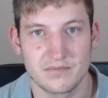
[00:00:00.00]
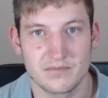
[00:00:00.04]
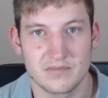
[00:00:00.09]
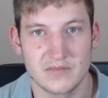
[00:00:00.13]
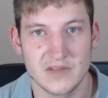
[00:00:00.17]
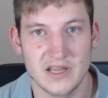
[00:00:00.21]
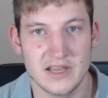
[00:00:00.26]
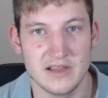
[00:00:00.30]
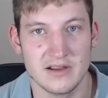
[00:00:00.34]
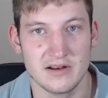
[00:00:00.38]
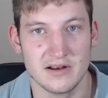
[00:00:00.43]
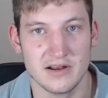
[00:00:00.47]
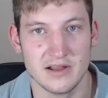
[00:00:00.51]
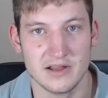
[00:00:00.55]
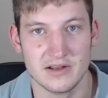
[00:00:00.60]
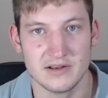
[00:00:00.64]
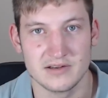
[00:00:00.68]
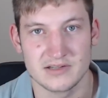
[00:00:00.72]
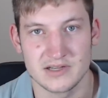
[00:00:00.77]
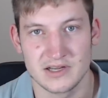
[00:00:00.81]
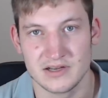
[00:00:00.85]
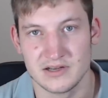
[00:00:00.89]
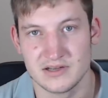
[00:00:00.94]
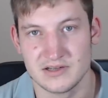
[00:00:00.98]

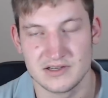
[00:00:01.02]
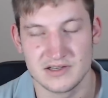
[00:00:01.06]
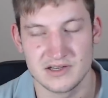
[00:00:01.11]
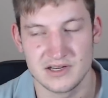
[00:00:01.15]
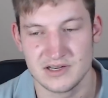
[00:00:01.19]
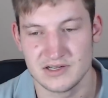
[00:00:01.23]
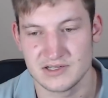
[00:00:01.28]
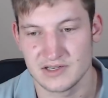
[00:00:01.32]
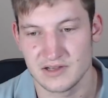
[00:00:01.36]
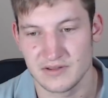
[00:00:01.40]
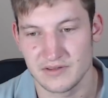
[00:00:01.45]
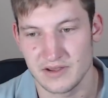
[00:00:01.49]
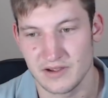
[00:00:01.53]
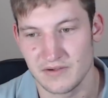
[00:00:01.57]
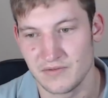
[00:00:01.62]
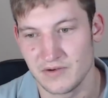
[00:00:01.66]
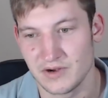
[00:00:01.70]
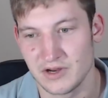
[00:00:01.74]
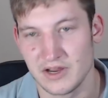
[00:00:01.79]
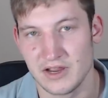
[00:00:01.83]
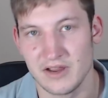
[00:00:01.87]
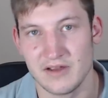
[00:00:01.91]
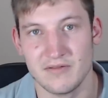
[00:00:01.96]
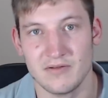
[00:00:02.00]
England and in South
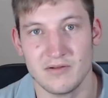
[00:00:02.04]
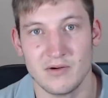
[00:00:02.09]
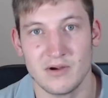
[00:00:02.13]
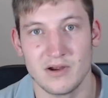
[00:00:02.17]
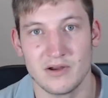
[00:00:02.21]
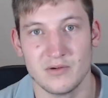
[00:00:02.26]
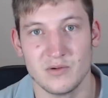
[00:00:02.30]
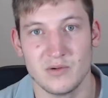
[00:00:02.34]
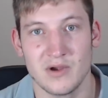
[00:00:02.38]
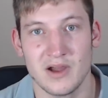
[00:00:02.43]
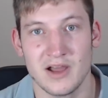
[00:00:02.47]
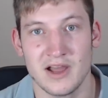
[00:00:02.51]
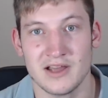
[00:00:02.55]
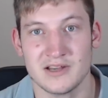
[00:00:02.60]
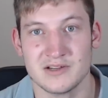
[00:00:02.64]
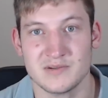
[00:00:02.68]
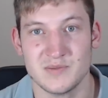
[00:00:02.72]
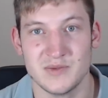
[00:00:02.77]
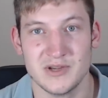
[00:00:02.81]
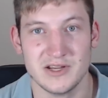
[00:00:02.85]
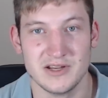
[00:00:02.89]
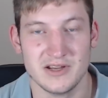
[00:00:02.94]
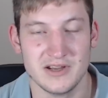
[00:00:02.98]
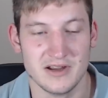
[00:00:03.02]
Africa, everyone who has
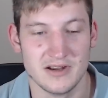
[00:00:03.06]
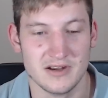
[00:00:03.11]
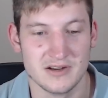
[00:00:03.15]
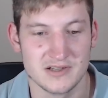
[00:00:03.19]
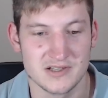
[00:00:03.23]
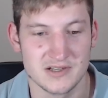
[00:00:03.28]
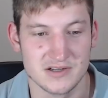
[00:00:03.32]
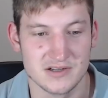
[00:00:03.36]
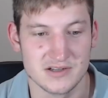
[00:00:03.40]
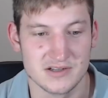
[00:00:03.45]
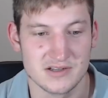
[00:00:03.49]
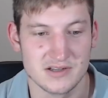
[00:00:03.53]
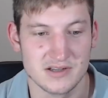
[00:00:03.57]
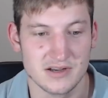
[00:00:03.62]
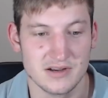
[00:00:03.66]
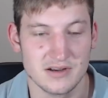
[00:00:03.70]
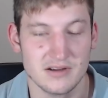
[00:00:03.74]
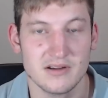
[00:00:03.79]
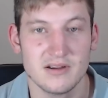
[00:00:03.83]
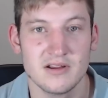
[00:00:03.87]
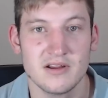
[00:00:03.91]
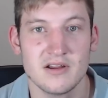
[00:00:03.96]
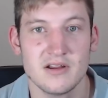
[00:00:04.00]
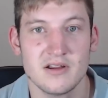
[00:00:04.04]
been here since the
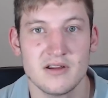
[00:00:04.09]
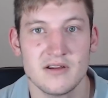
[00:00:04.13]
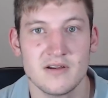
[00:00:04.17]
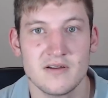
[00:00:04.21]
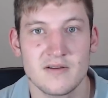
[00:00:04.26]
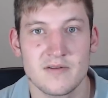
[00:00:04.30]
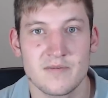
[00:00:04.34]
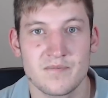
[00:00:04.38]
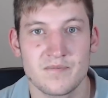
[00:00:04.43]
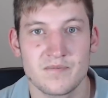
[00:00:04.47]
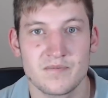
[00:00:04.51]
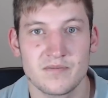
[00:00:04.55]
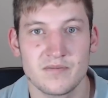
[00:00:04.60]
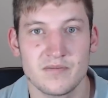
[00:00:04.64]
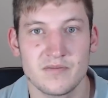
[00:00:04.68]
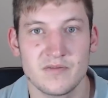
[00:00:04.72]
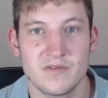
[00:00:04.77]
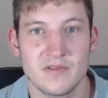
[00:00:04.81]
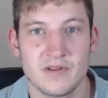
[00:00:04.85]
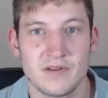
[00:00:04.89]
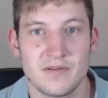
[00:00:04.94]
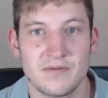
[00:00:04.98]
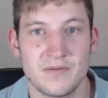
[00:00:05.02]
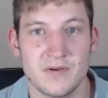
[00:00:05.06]

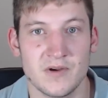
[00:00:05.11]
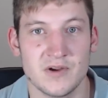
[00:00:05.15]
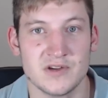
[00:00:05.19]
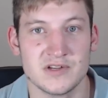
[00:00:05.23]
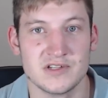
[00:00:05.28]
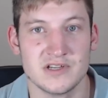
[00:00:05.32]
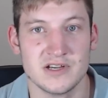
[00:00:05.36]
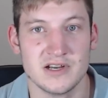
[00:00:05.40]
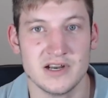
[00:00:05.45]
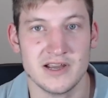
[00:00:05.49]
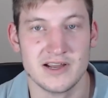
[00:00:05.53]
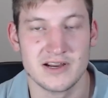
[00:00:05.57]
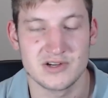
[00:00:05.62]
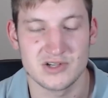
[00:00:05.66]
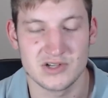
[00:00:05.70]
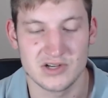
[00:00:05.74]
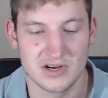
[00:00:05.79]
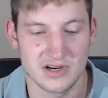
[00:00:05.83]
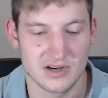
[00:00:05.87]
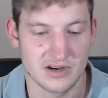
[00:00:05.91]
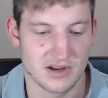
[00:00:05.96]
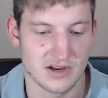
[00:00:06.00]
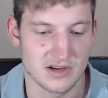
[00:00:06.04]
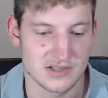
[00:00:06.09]
first election
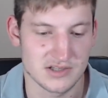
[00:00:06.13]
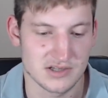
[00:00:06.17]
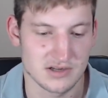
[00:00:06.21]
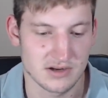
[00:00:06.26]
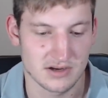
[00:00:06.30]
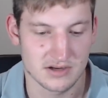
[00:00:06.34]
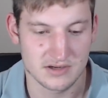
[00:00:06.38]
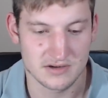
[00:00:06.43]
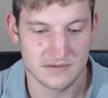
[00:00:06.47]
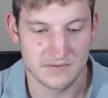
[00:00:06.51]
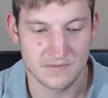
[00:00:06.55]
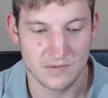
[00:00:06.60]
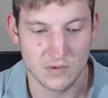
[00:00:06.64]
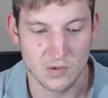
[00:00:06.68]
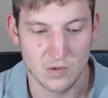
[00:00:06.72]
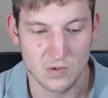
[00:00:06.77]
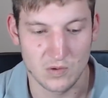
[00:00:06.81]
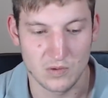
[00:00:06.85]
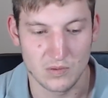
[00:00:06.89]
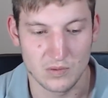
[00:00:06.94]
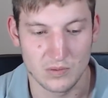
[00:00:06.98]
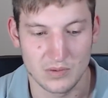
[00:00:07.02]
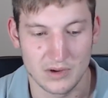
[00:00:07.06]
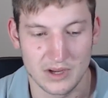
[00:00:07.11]
in
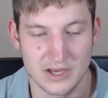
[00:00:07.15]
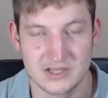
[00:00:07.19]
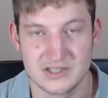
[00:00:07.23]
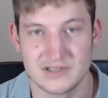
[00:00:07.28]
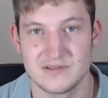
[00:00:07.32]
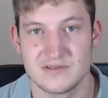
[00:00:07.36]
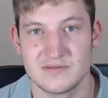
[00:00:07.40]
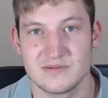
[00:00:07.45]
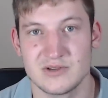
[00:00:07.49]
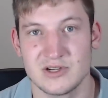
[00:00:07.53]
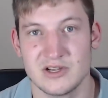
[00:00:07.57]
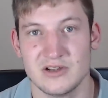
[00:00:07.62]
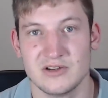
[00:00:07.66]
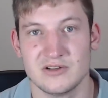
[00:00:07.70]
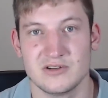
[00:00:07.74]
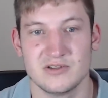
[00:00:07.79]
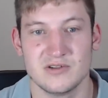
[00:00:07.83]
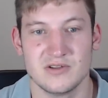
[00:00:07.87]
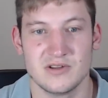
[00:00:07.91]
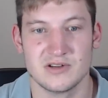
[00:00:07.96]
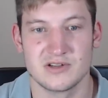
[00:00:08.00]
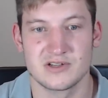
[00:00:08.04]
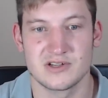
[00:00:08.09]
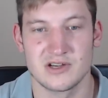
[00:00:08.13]
1994 has turned
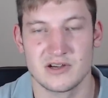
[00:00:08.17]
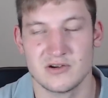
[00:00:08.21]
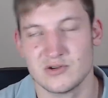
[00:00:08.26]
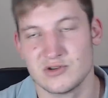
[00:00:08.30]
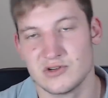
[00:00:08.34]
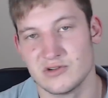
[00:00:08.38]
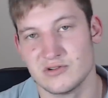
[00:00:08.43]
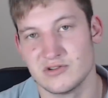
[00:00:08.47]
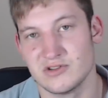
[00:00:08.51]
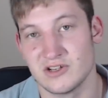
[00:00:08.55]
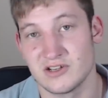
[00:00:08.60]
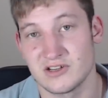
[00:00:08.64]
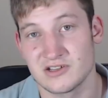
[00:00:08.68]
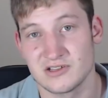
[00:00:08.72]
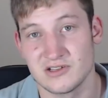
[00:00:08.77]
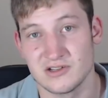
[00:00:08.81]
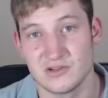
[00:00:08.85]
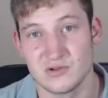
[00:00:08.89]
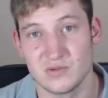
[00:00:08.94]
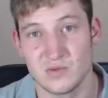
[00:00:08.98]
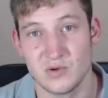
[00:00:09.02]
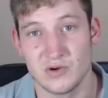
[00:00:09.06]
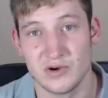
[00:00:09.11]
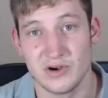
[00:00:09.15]
to the social
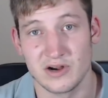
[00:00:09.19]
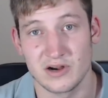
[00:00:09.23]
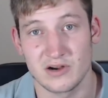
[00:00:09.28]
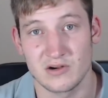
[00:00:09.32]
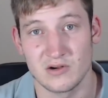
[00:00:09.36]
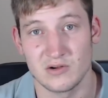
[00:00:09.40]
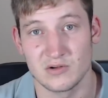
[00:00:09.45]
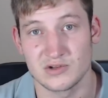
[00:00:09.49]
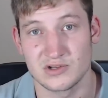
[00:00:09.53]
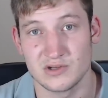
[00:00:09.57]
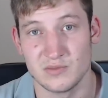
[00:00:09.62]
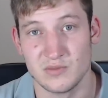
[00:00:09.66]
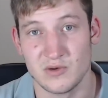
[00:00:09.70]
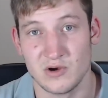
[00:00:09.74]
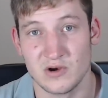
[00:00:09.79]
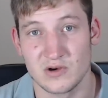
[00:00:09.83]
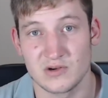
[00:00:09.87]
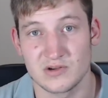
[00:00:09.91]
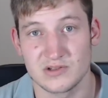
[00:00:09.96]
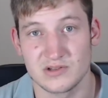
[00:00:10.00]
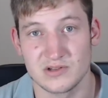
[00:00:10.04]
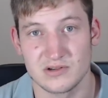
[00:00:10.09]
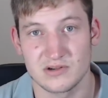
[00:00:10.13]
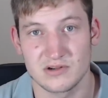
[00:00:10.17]
justice warrior,
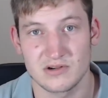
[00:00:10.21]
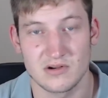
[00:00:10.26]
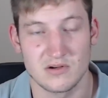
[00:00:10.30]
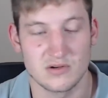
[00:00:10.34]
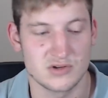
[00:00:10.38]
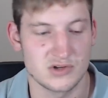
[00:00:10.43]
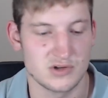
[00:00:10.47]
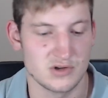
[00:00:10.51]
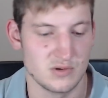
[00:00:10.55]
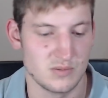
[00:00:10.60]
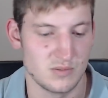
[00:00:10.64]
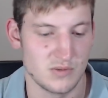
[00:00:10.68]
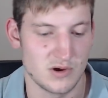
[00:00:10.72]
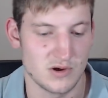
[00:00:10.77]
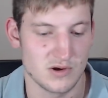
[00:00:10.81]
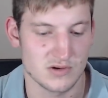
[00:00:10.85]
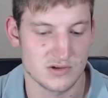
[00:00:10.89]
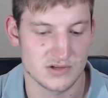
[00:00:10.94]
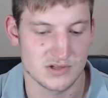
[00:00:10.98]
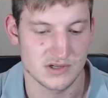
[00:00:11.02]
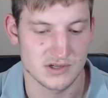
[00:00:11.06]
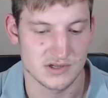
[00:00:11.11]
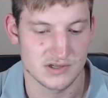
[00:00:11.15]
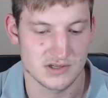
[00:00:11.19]
cultural
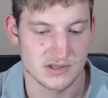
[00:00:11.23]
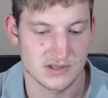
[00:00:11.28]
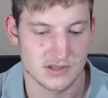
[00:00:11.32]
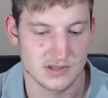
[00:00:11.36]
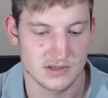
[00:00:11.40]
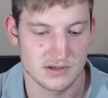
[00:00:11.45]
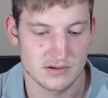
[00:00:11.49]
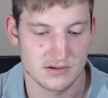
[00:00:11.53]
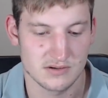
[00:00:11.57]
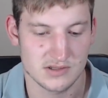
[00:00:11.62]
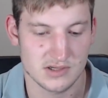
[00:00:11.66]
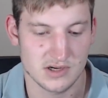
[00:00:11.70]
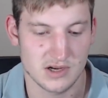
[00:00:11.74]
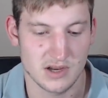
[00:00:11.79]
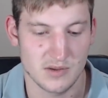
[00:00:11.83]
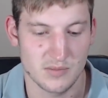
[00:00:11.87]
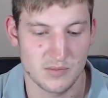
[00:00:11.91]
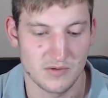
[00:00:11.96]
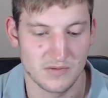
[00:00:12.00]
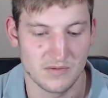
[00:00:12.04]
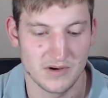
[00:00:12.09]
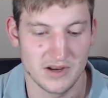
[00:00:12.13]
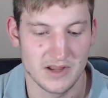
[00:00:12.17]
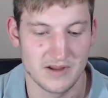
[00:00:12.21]
Marxist type
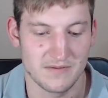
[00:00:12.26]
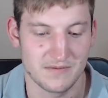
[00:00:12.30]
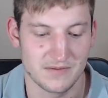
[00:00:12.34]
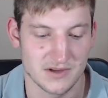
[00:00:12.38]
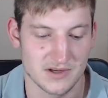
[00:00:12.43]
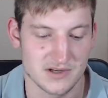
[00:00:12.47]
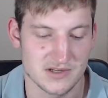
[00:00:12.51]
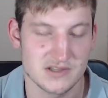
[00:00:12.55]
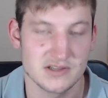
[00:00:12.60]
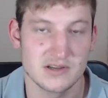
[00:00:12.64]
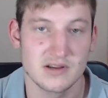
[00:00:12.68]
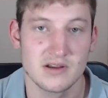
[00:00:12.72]
of leftist.